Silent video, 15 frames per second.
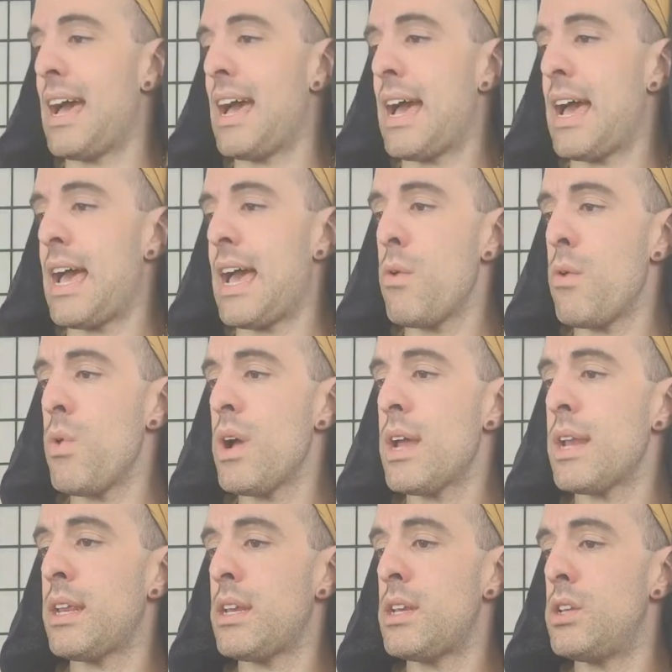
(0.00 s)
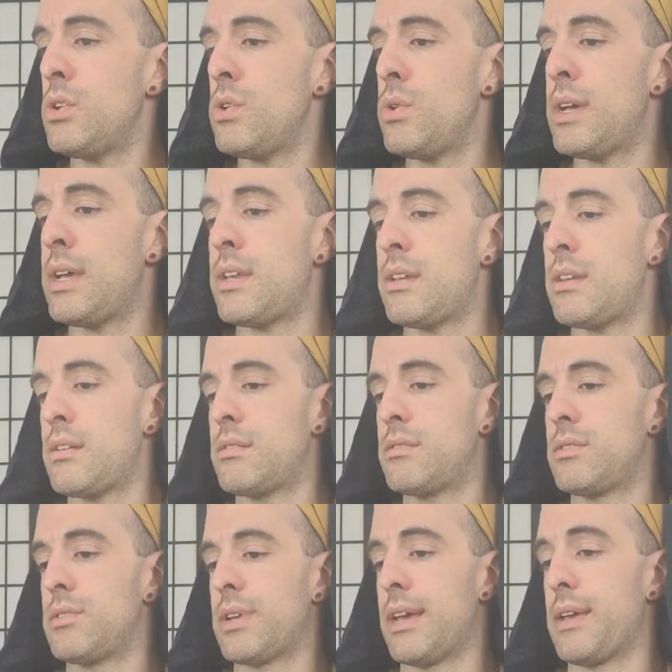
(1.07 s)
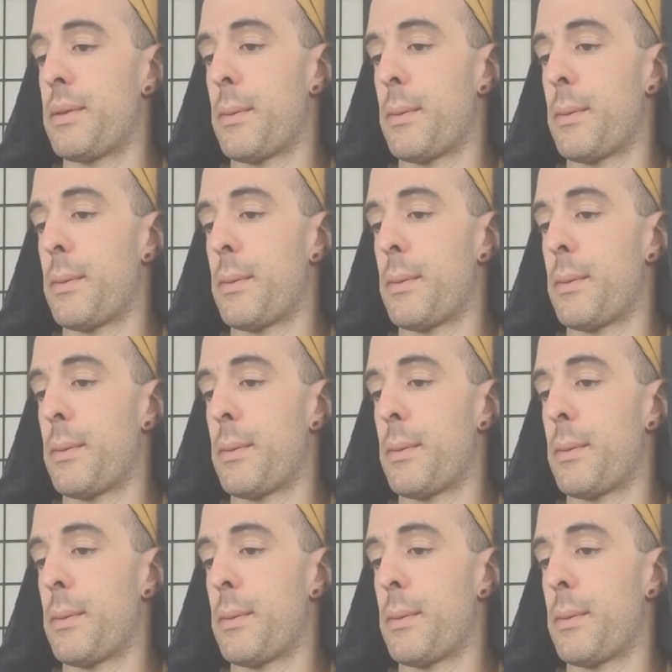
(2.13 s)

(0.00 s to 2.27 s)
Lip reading: I want to do it. Okay.